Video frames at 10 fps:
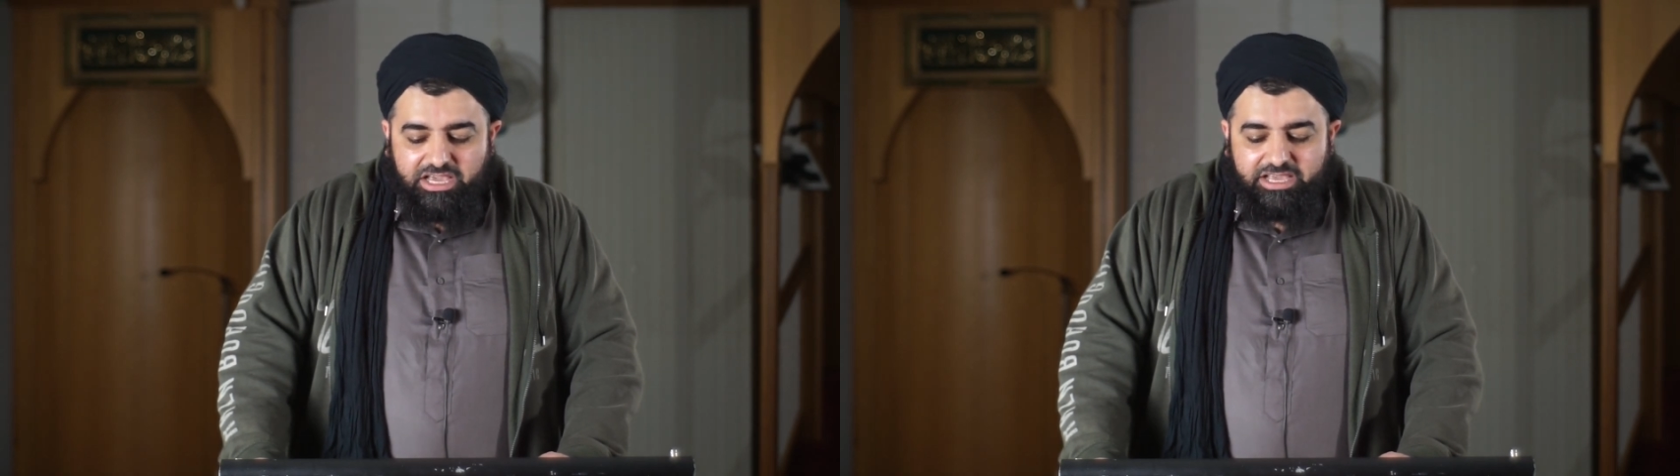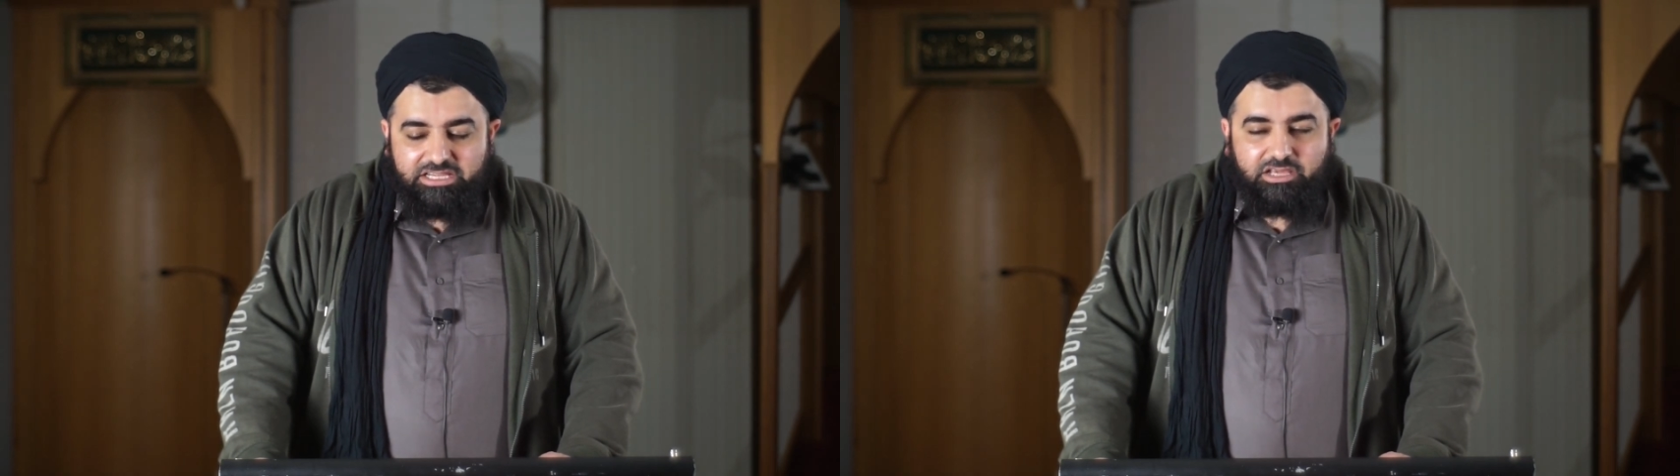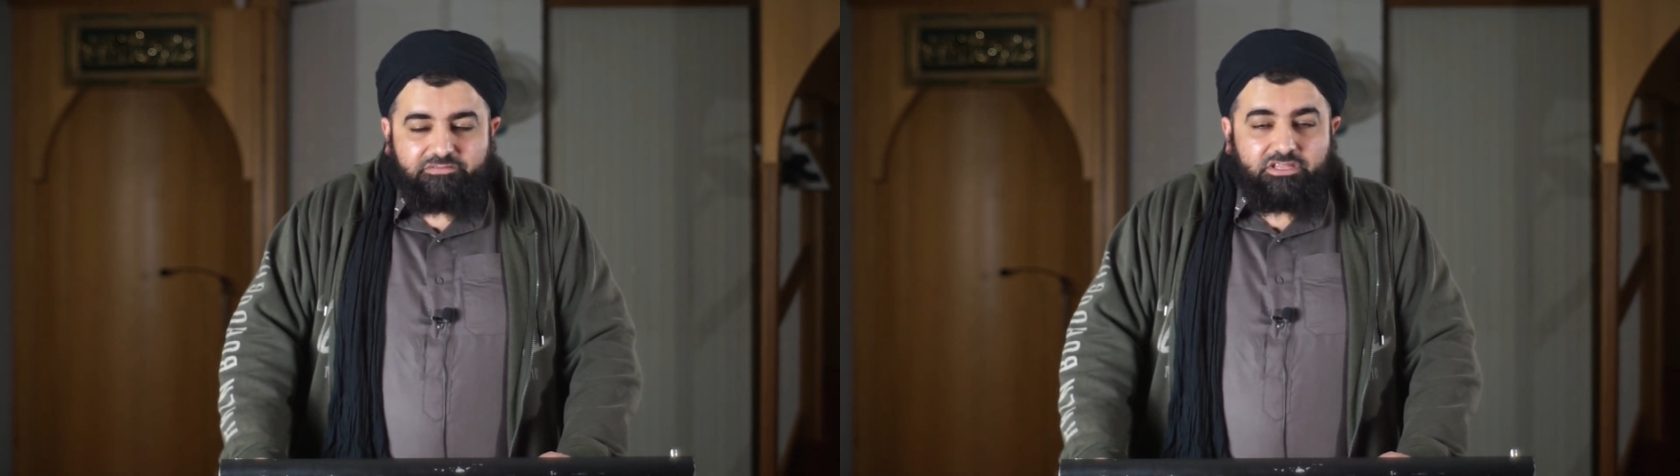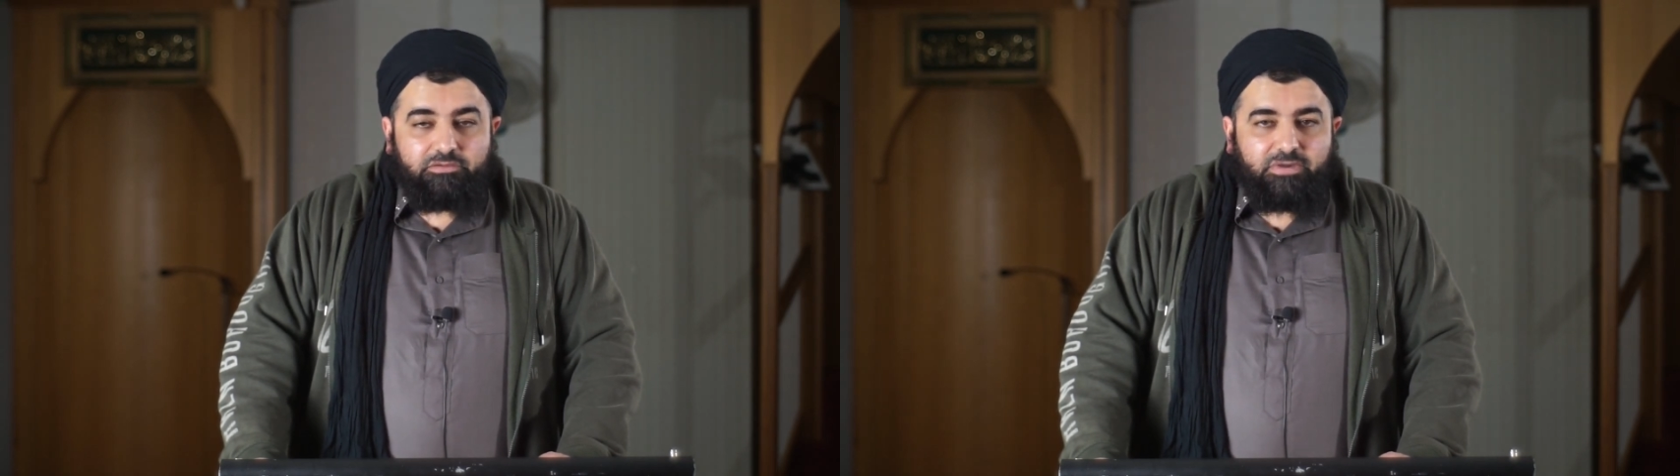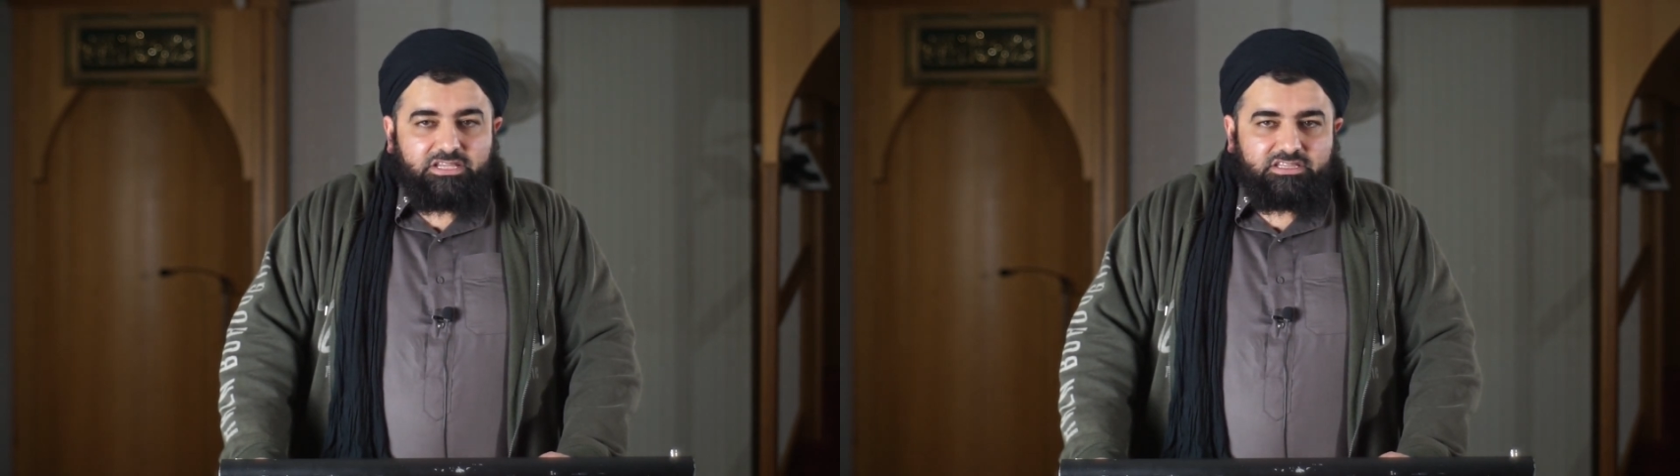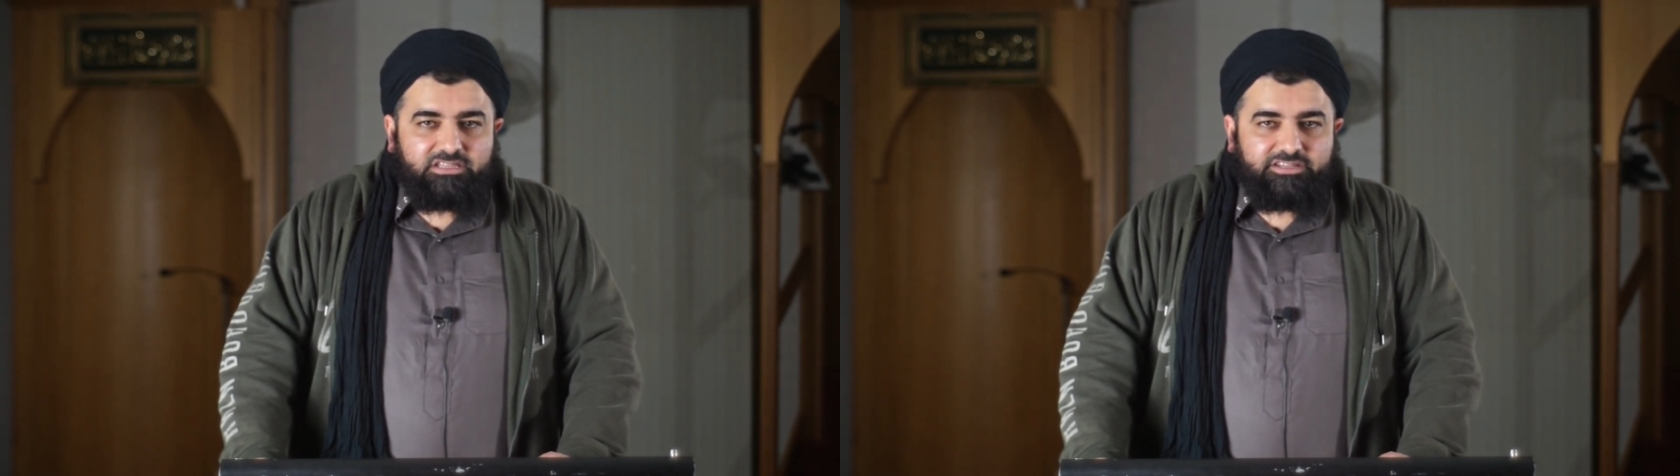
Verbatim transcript: and give the month